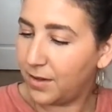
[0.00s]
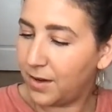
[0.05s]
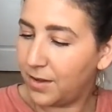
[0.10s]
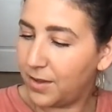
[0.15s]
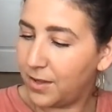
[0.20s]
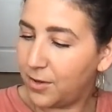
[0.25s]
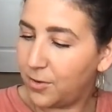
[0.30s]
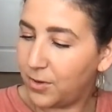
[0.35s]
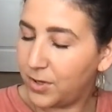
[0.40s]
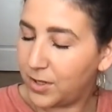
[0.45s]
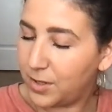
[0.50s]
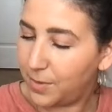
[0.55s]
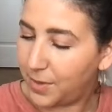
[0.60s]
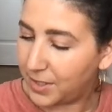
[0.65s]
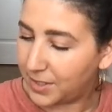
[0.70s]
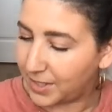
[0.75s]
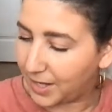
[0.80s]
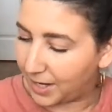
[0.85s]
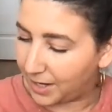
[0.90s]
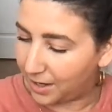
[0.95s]
are they going to
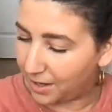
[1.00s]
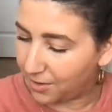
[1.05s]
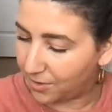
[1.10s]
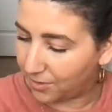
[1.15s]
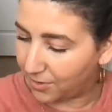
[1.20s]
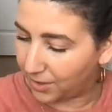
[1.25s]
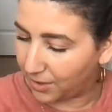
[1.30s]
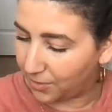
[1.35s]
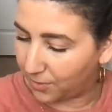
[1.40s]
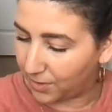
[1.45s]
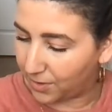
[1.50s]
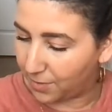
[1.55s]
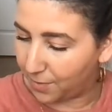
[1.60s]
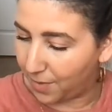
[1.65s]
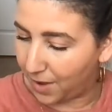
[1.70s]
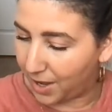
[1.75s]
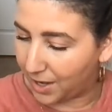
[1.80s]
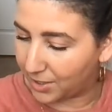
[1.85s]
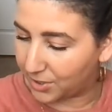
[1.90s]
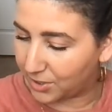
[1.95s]
be tan or are they going to
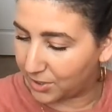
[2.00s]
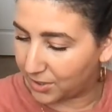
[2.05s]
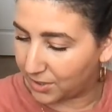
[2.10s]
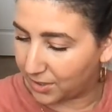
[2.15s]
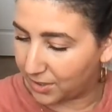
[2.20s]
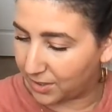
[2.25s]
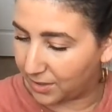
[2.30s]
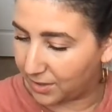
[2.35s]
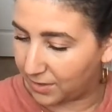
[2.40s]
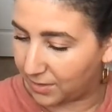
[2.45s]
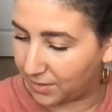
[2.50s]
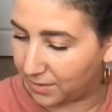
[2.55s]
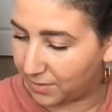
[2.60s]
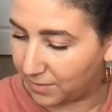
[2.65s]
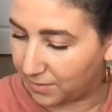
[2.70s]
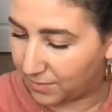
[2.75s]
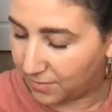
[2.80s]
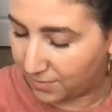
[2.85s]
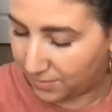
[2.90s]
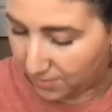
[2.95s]
match the
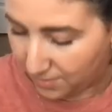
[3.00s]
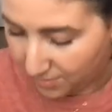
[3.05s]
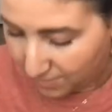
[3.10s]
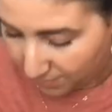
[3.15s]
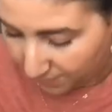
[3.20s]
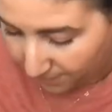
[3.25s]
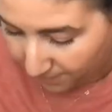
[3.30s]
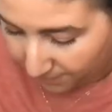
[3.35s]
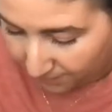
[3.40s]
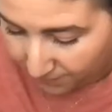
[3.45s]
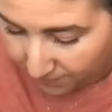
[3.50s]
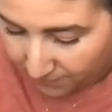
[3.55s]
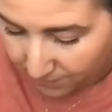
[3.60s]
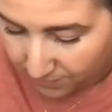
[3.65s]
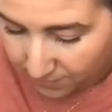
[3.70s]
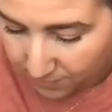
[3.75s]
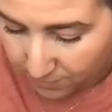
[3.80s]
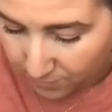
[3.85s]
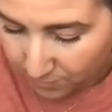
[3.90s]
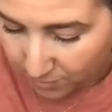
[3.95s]

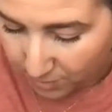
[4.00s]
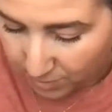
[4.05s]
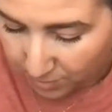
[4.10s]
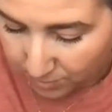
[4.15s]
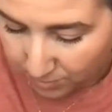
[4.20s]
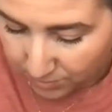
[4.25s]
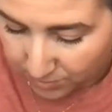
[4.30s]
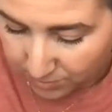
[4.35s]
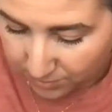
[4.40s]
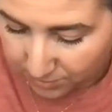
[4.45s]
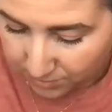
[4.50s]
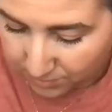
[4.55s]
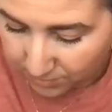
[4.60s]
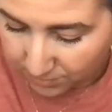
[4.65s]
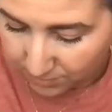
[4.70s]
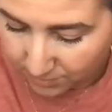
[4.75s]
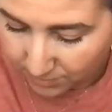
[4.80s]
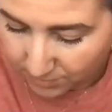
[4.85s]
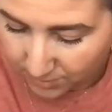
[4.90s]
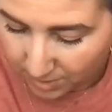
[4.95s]
rose
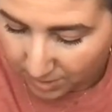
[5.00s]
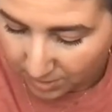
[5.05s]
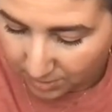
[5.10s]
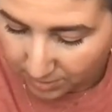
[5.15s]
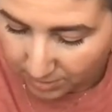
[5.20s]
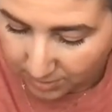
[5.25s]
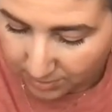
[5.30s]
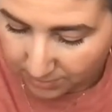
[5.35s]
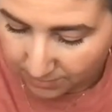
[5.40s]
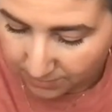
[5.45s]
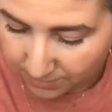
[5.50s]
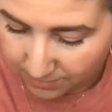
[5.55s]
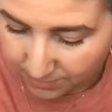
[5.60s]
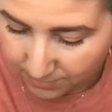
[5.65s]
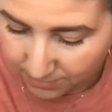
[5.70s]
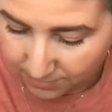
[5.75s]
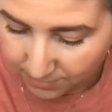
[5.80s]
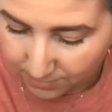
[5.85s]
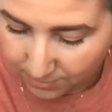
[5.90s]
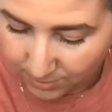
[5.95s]
color?
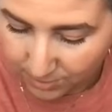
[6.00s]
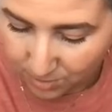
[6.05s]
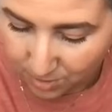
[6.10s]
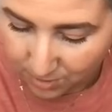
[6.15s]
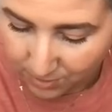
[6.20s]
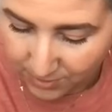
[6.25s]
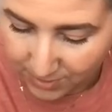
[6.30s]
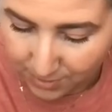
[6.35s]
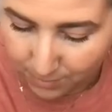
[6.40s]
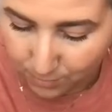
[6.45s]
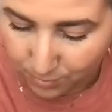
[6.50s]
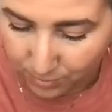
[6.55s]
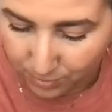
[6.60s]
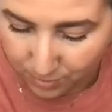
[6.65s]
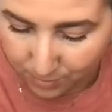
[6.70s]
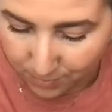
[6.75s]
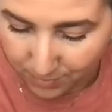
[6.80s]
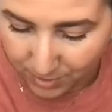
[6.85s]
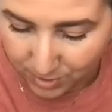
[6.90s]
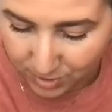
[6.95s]
Well, it's called In
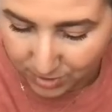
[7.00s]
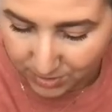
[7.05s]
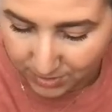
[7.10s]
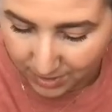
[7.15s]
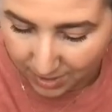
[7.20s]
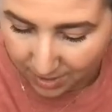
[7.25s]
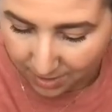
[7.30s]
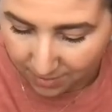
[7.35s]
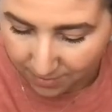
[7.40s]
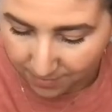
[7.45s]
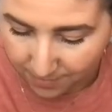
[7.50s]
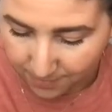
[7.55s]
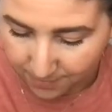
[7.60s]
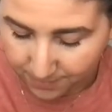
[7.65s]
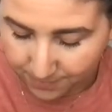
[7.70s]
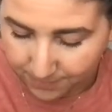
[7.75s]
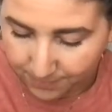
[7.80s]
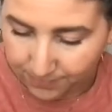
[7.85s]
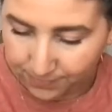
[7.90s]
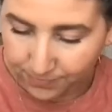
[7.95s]
Bloom, I should say.
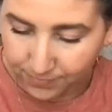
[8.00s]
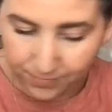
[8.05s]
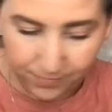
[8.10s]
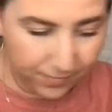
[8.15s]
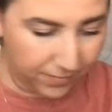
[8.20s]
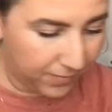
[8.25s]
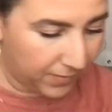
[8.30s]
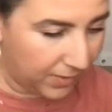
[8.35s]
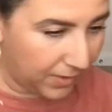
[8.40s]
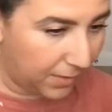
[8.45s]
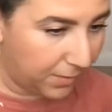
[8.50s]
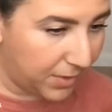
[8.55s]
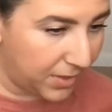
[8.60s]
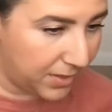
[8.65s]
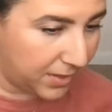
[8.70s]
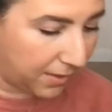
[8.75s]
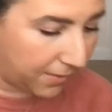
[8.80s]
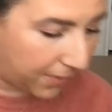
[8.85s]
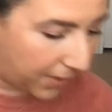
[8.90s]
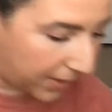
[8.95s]
Let me
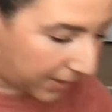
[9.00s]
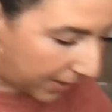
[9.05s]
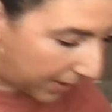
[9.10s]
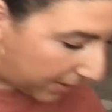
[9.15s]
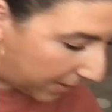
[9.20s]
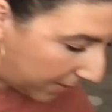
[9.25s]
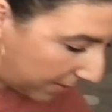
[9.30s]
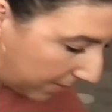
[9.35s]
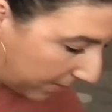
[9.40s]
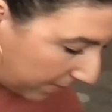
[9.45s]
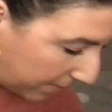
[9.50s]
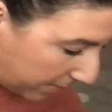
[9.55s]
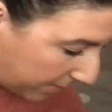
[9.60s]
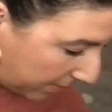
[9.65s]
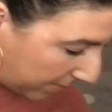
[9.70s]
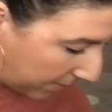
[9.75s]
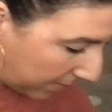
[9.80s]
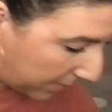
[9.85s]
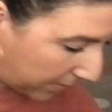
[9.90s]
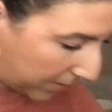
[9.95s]
see if I can
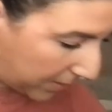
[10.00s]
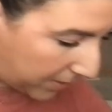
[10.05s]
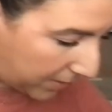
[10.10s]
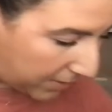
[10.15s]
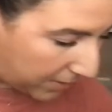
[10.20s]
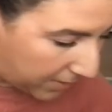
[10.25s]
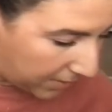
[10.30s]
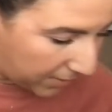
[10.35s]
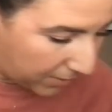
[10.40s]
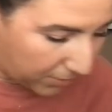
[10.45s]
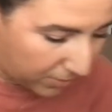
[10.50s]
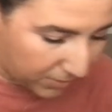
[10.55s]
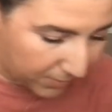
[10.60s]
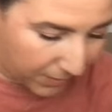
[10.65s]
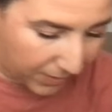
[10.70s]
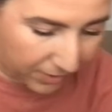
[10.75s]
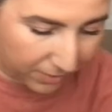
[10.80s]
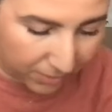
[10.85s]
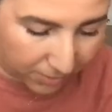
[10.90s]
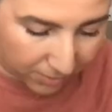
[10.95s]
use
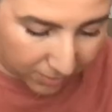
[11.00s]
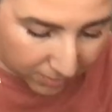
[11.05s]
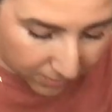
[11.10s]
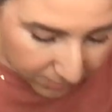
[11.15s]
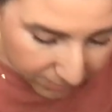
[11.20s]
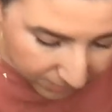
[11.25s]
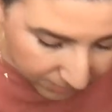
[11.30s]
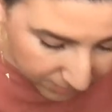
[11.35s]
my little